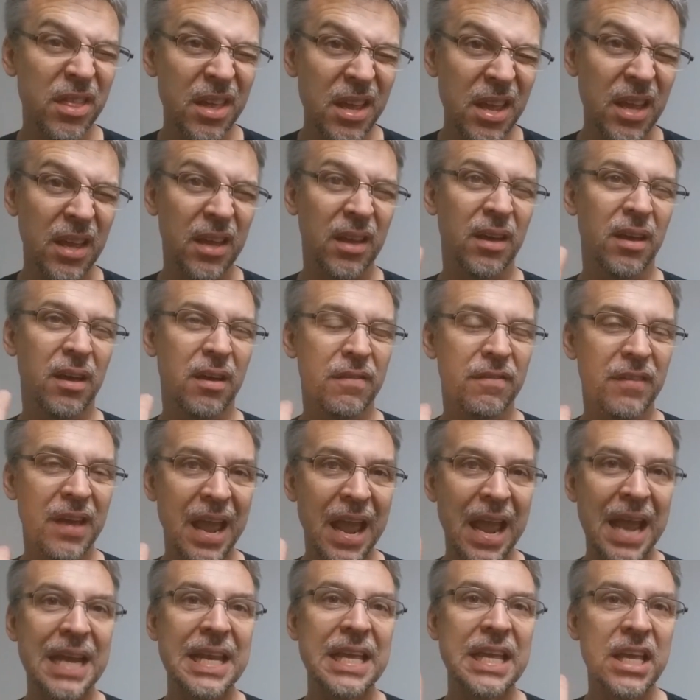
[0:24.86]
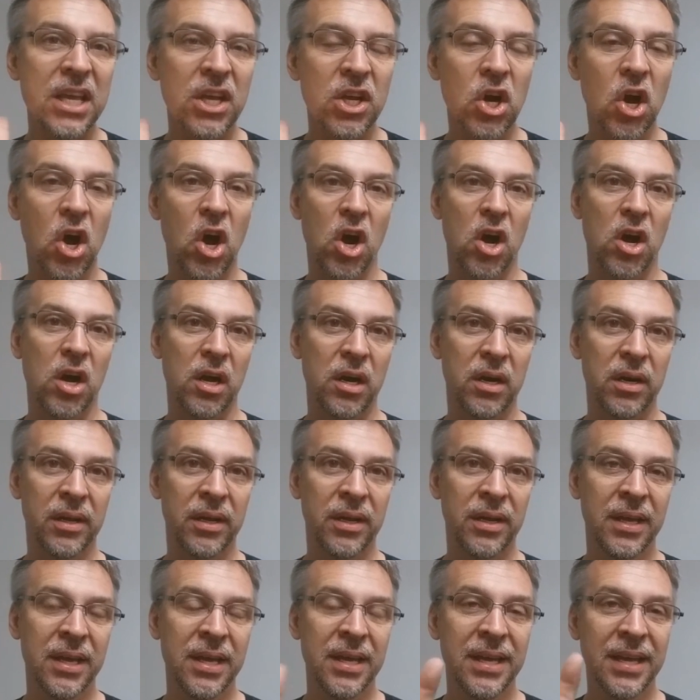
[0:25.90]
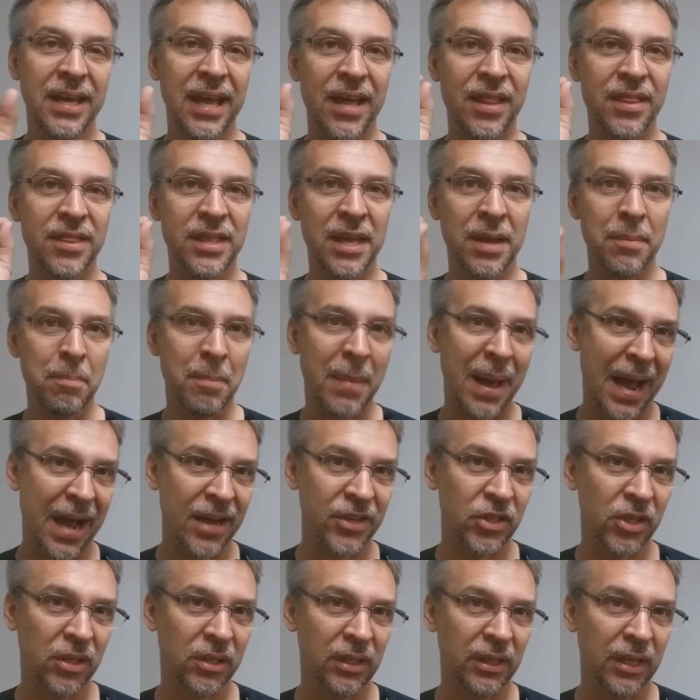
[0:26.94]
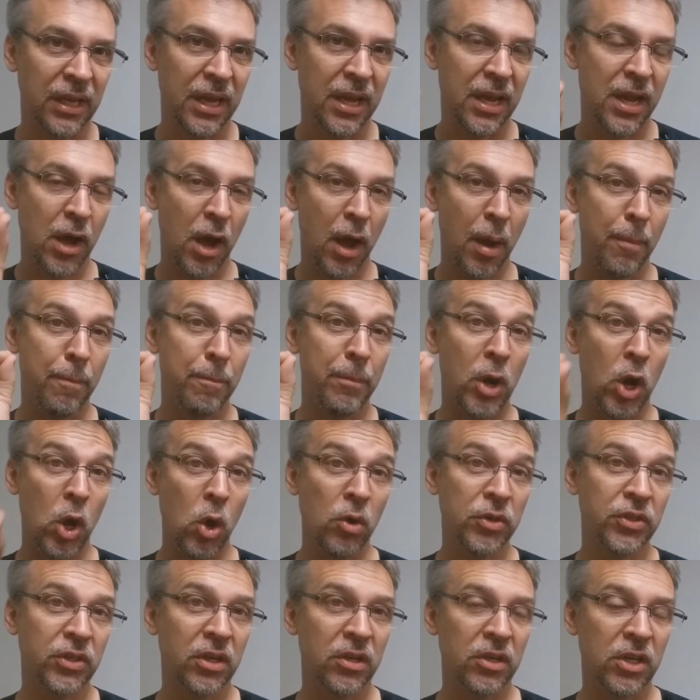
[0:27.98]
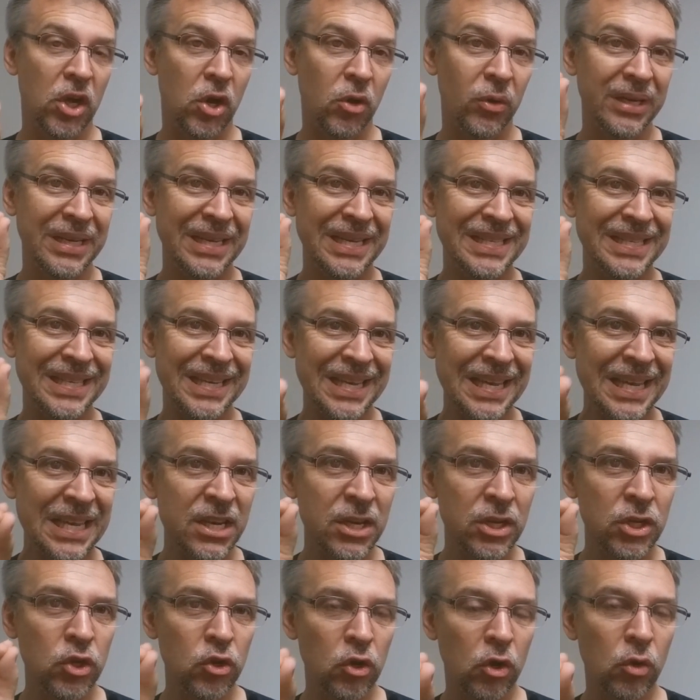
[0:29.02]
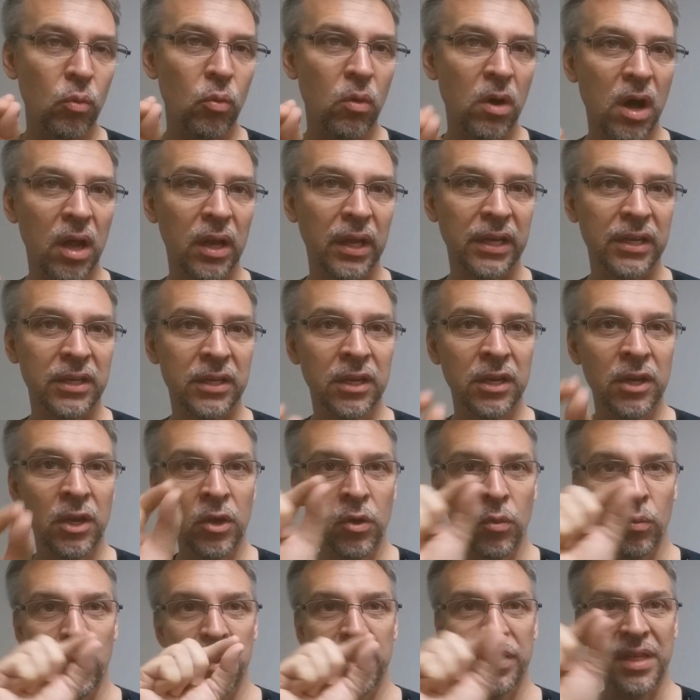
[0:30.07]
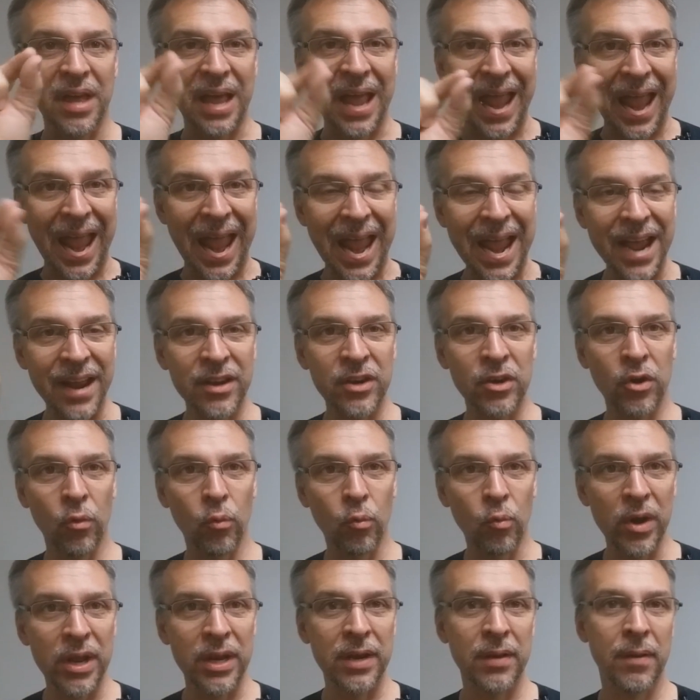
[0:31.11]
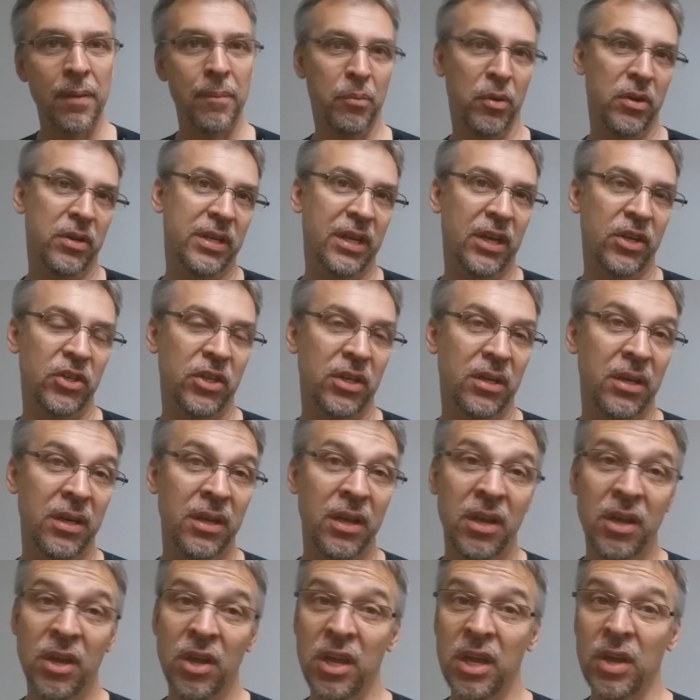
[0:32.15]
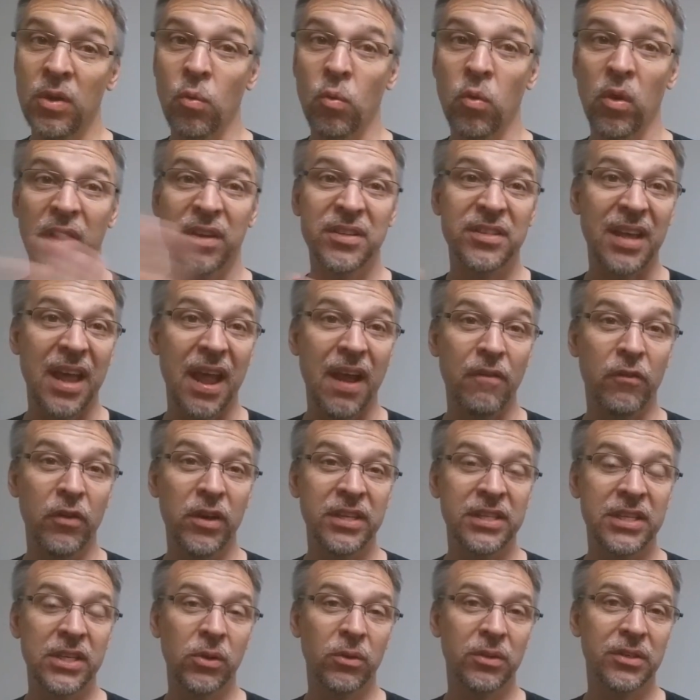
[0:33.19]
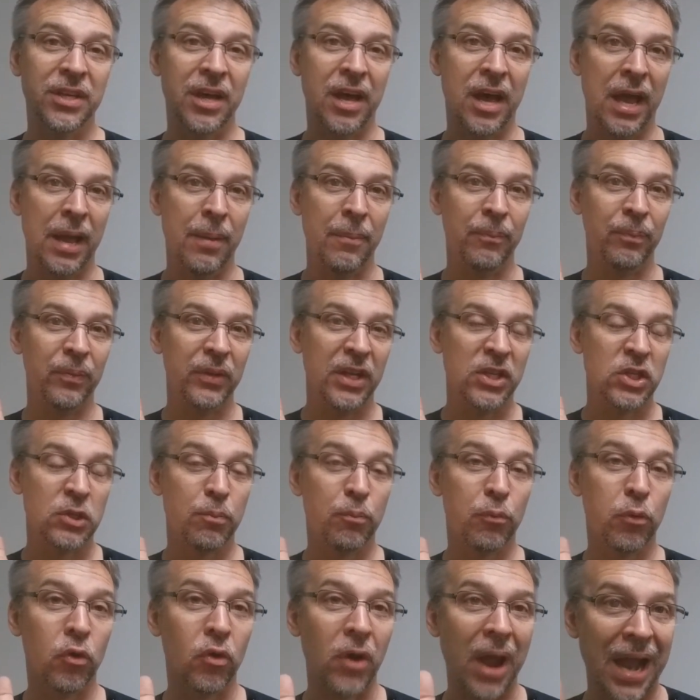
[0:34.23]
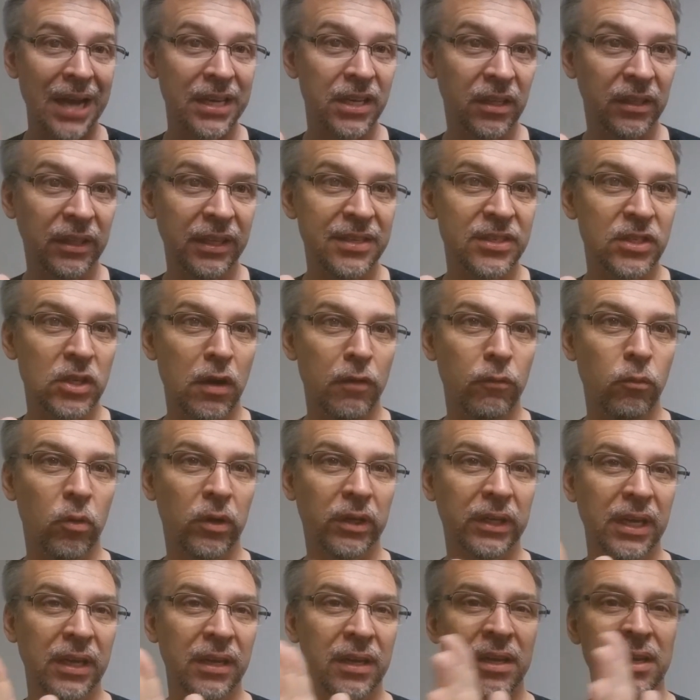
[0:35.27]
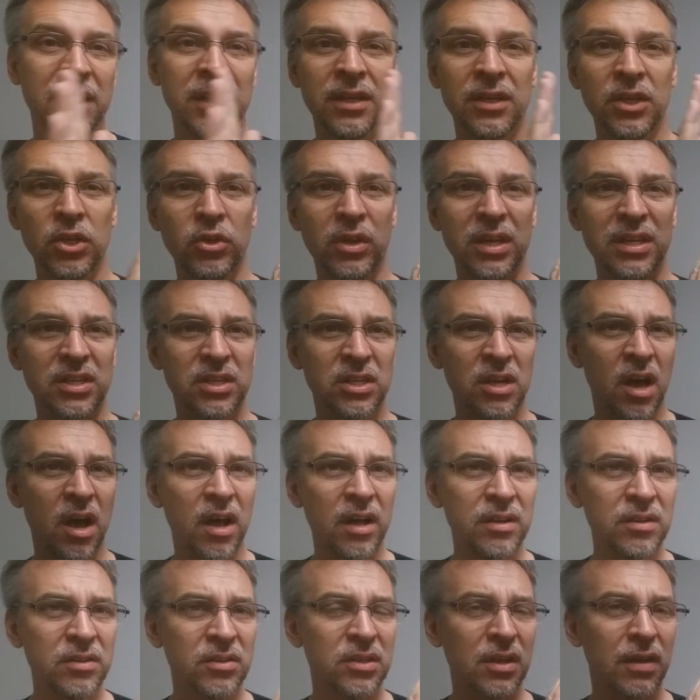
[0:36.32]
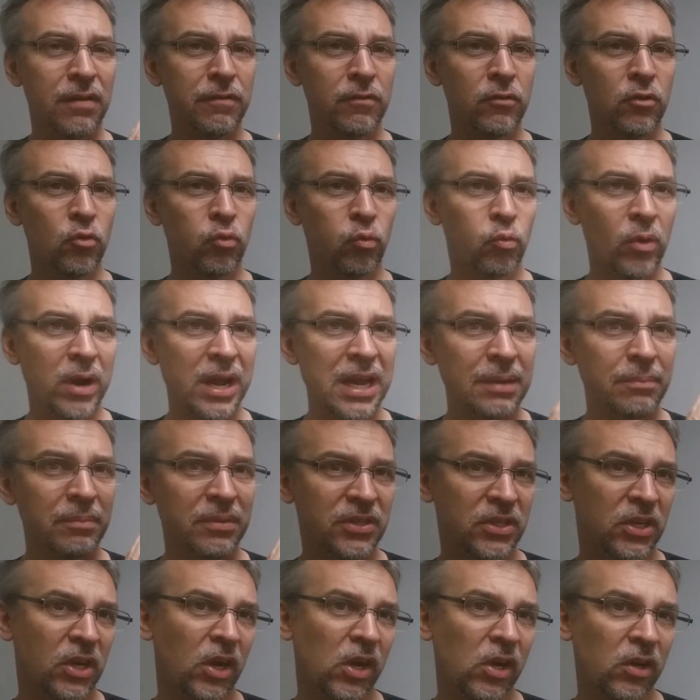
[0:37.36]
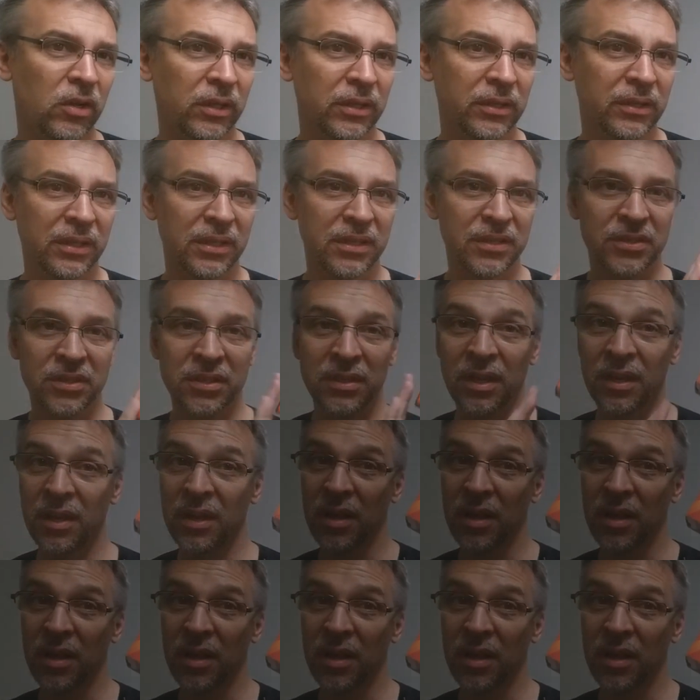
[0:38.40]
think of any card and then magically, a post it note is in your wallet with the handwritten prediction. It works every single time, it's practically self working. You get tons of great material in this